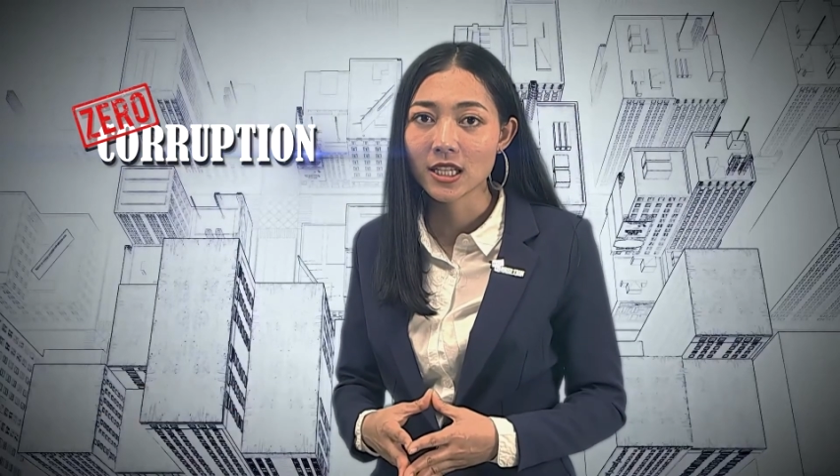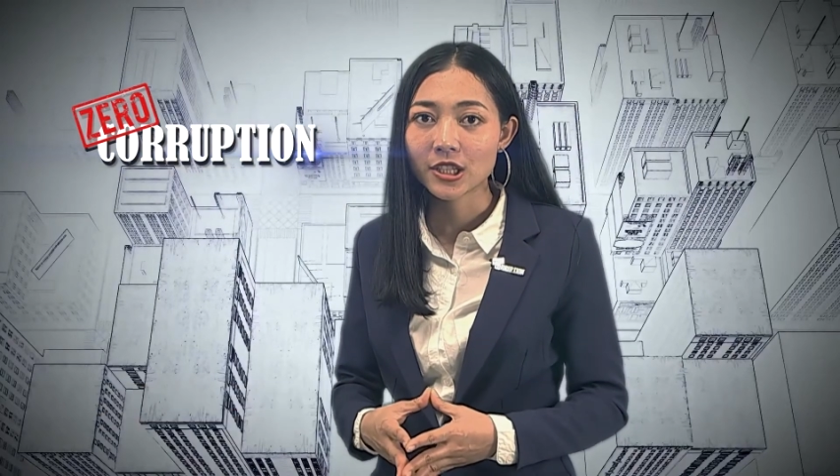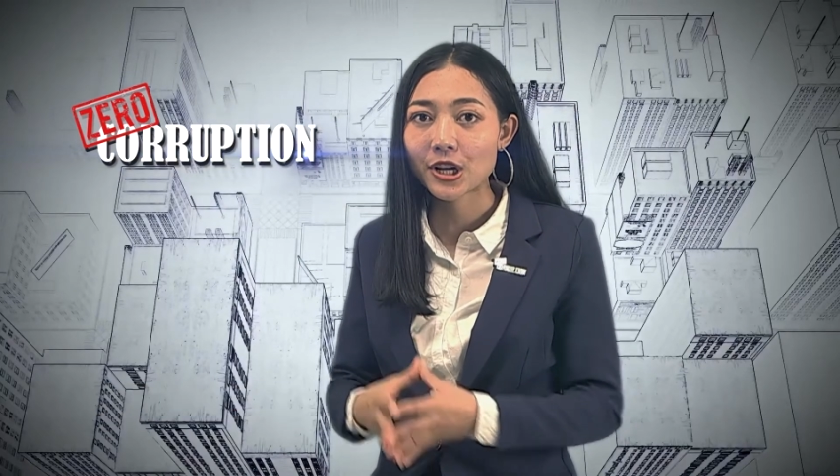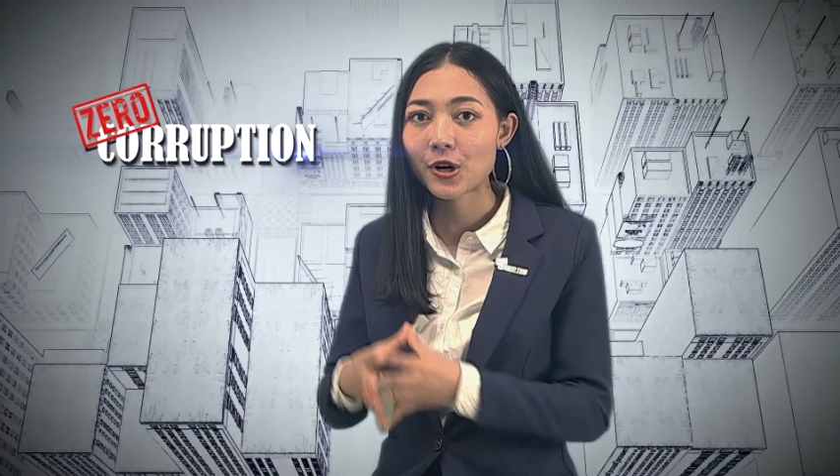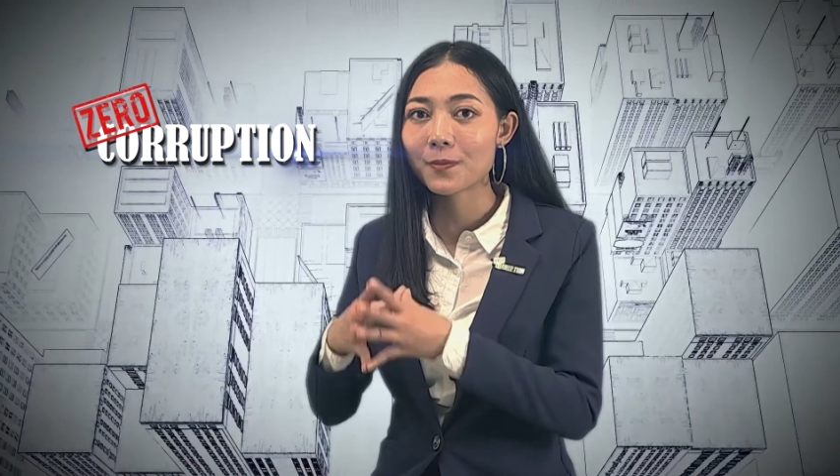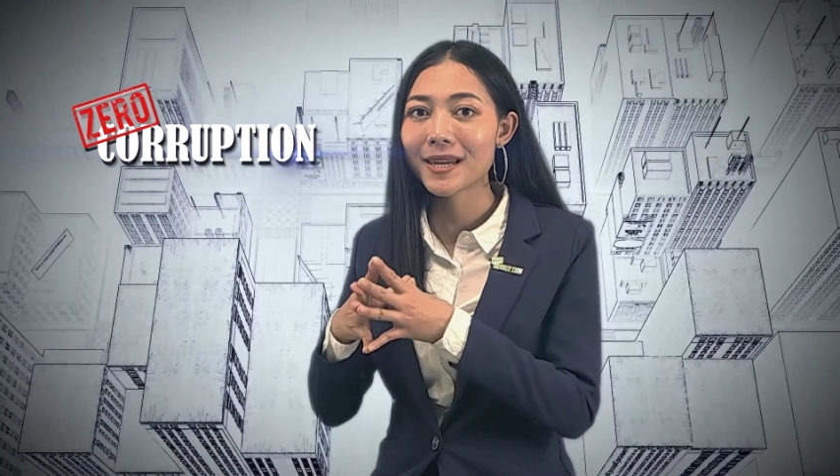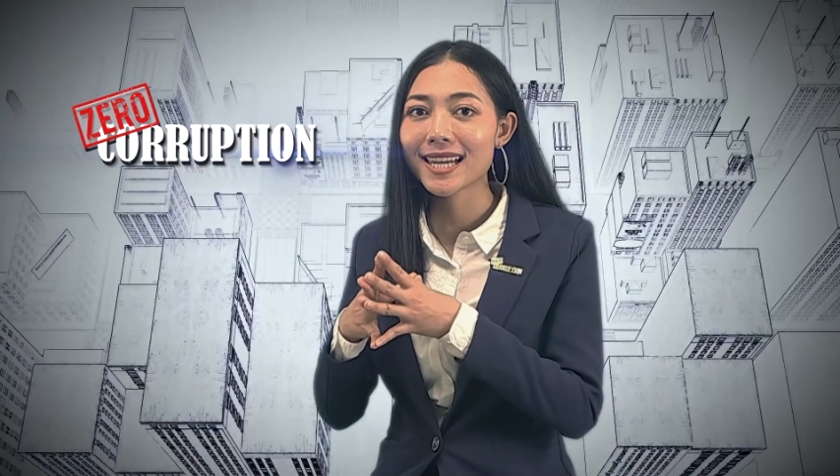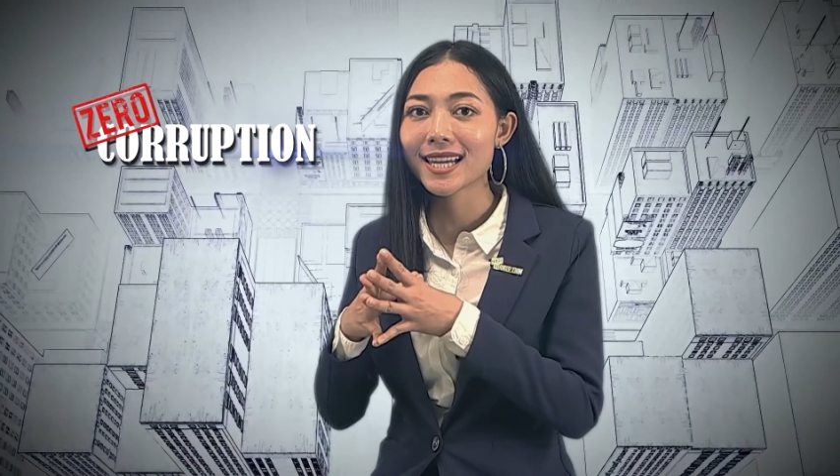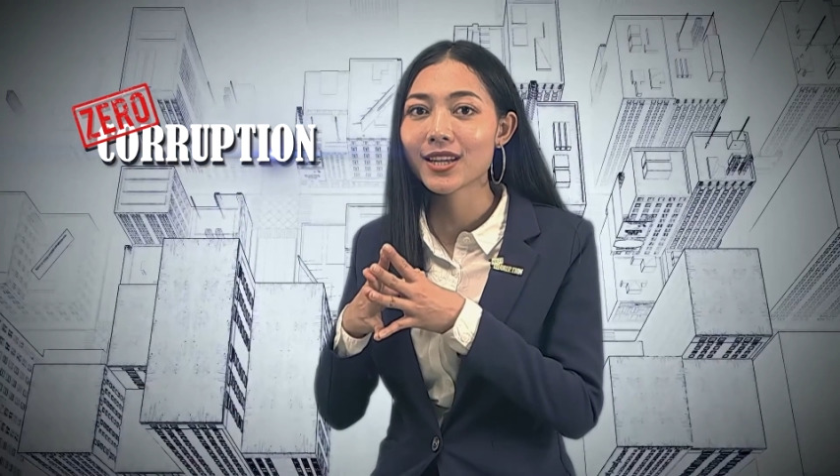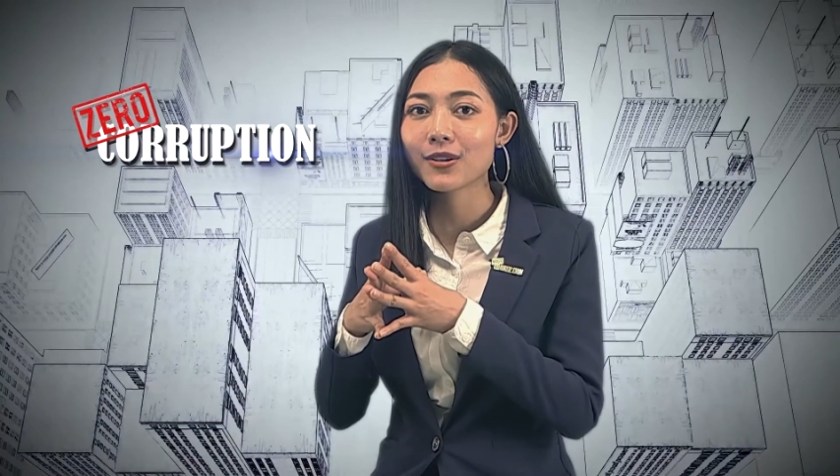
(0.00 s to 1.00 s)
shall
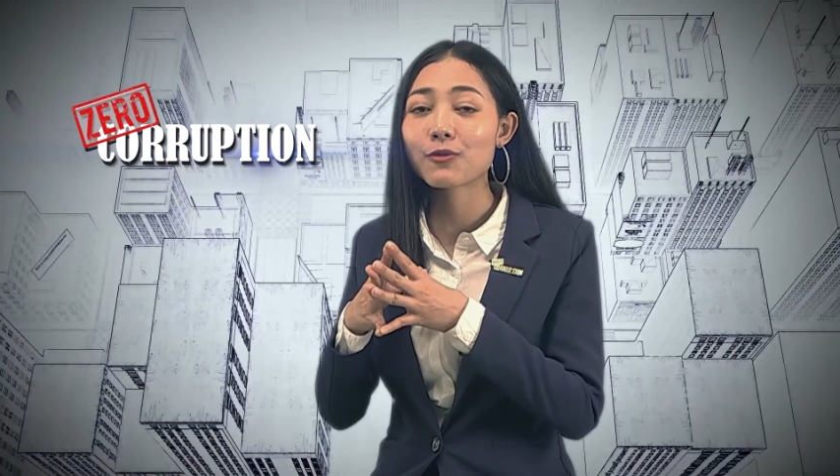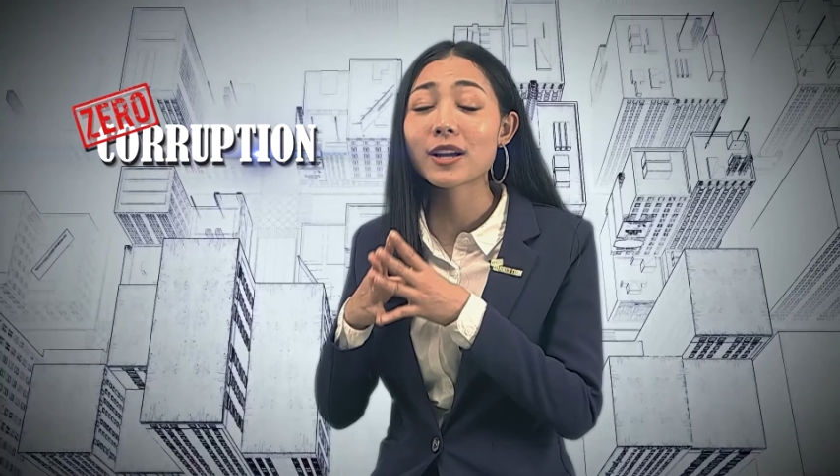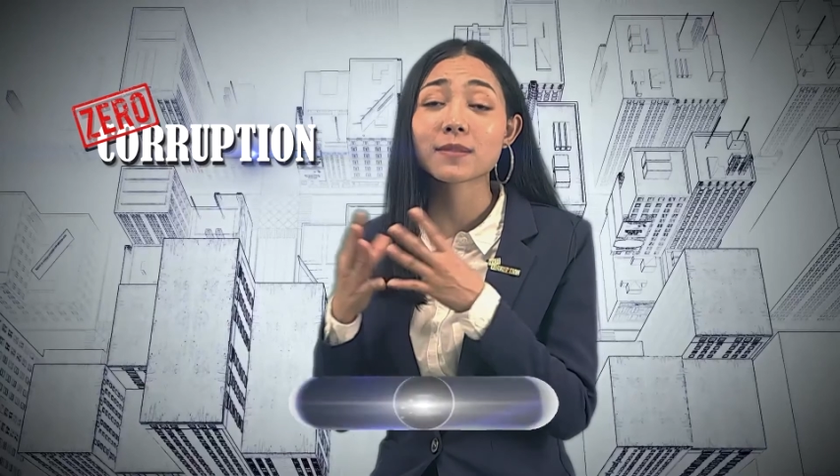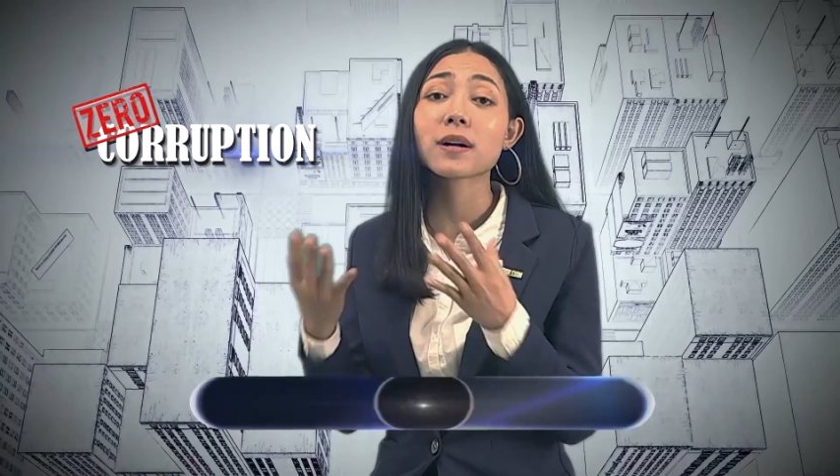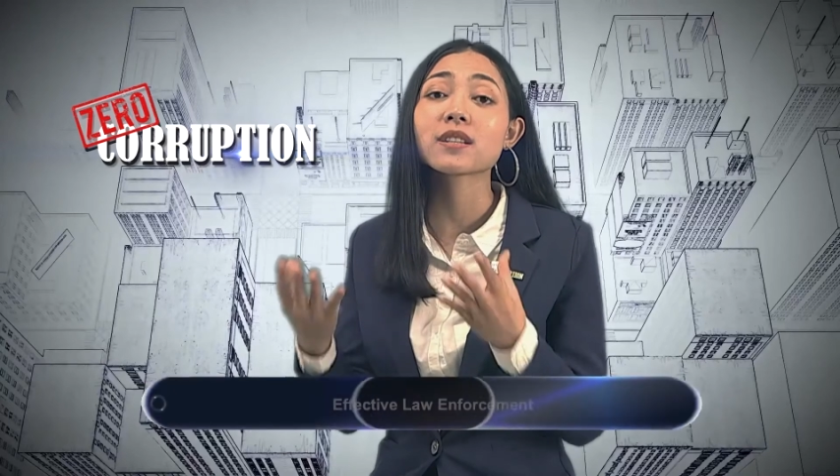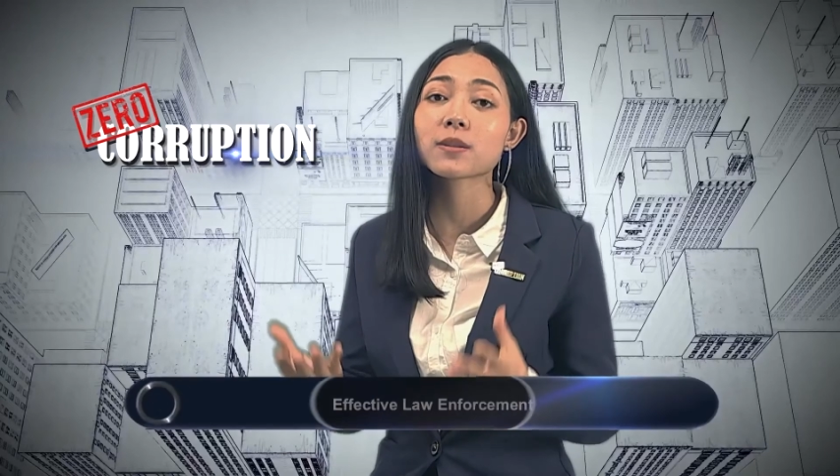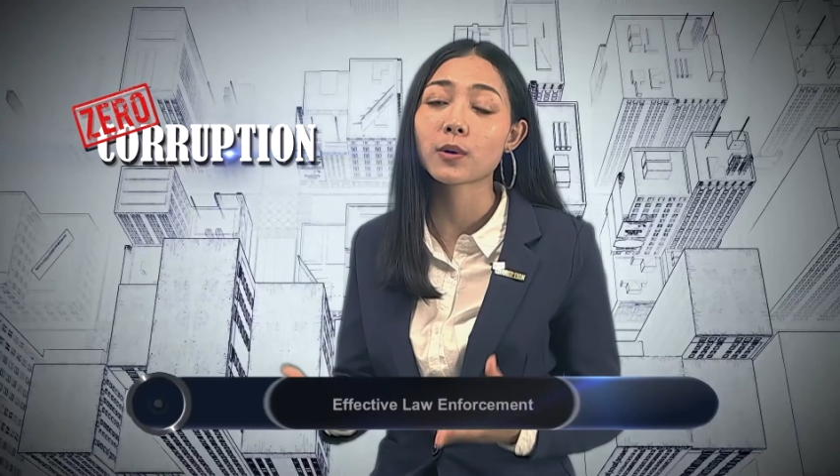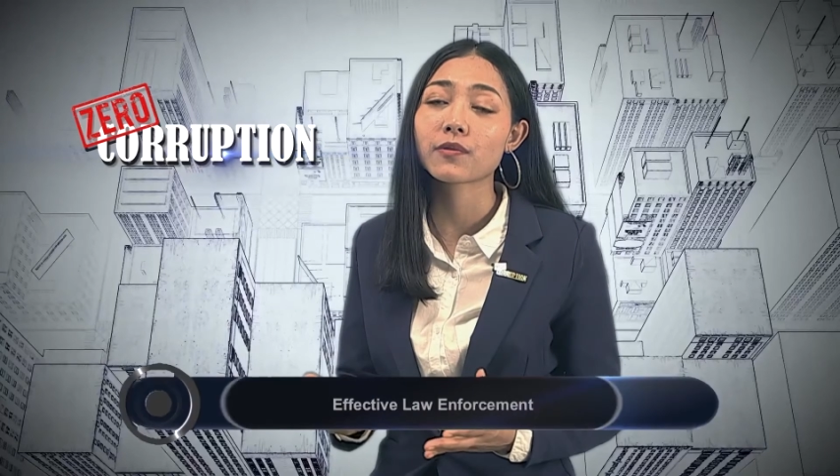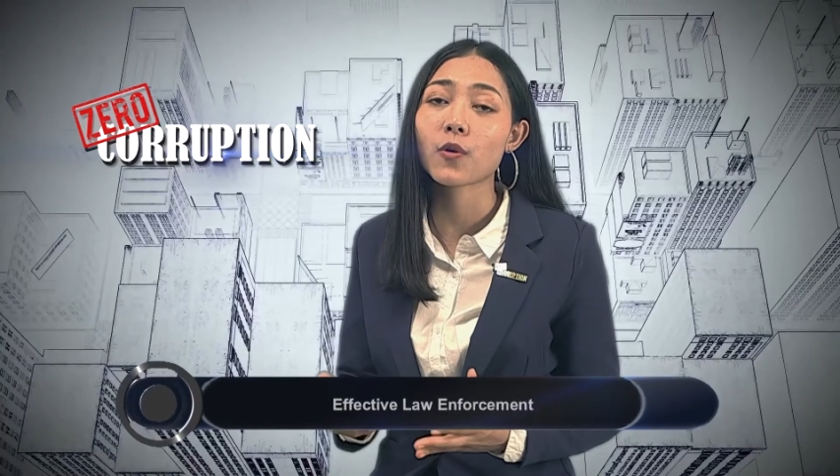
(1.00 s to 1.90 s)
be responsible